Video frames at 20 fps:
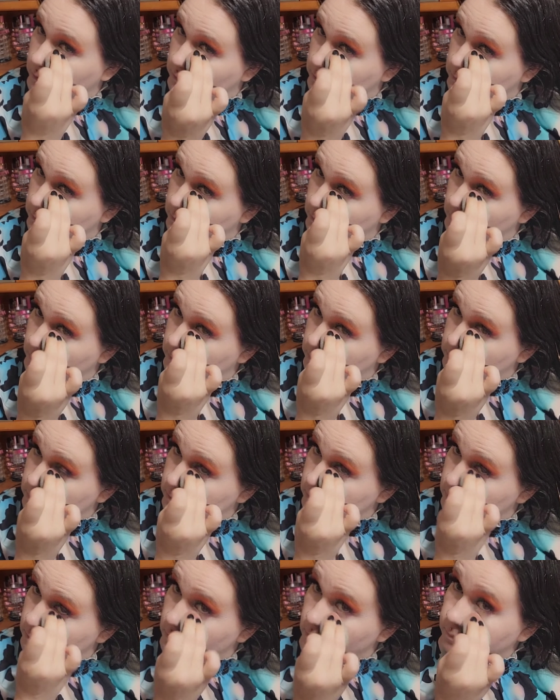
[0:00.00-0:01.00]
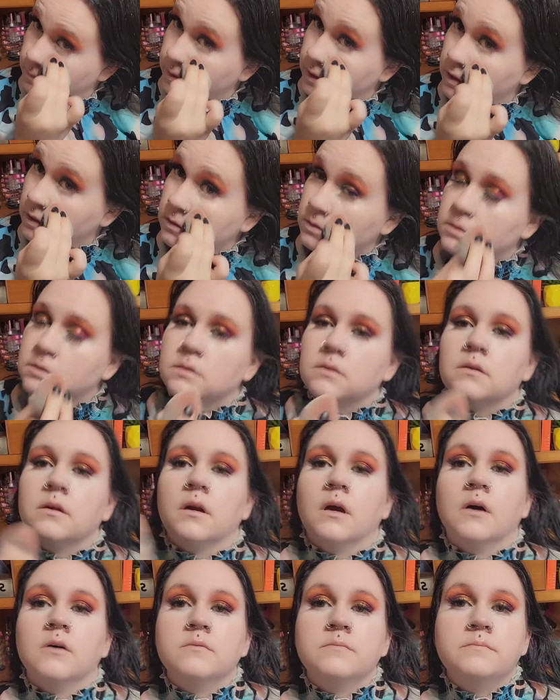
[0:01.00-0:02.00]
It is a little bit, you
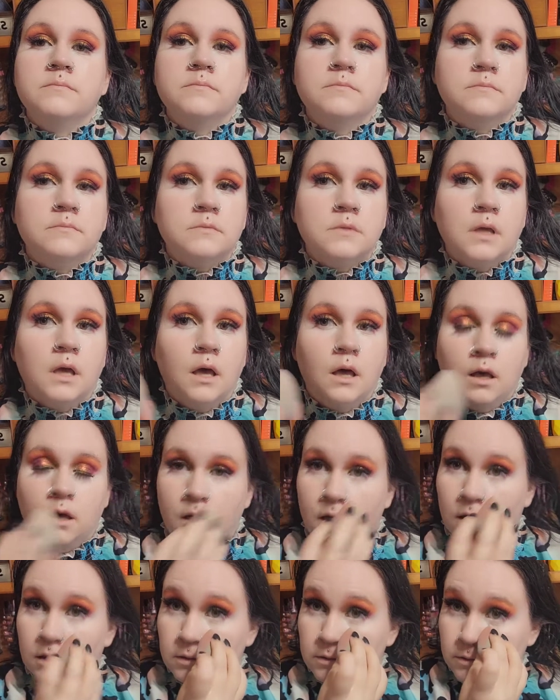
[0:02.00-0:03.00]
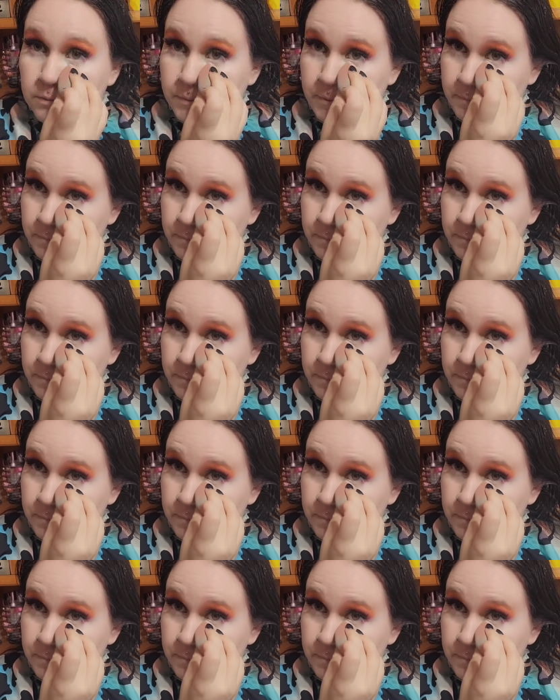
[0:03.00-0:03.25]
know, a little